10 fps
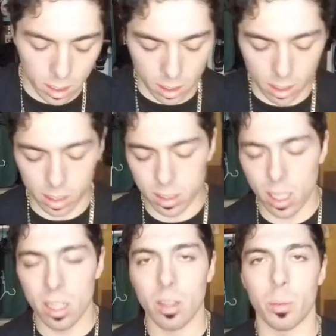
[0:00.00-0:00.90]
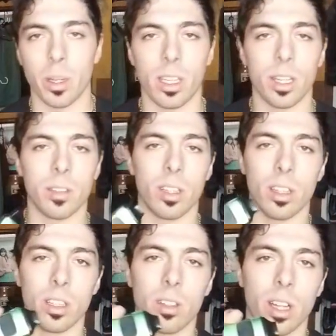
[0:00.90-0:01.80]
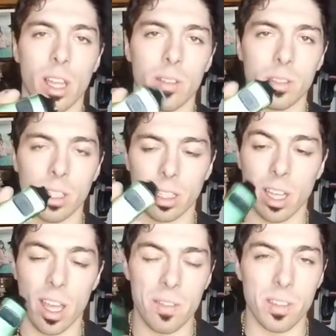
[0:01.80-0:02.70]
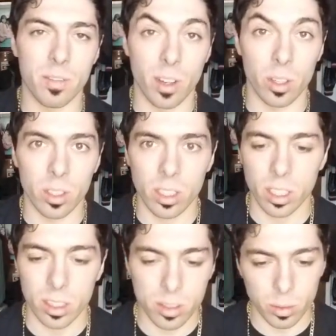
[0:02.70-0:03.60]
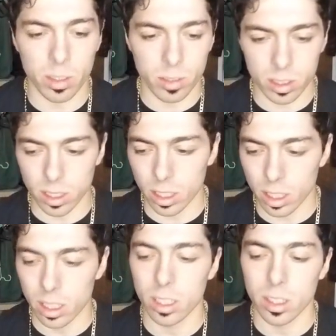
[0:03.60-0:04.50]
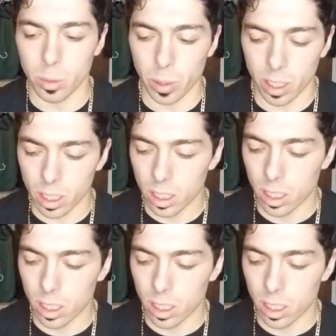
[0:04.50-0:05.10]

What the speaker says: Yeah, it's kind of the weight, a little heavy, like a heavy phone. That's what it feels like, the weight.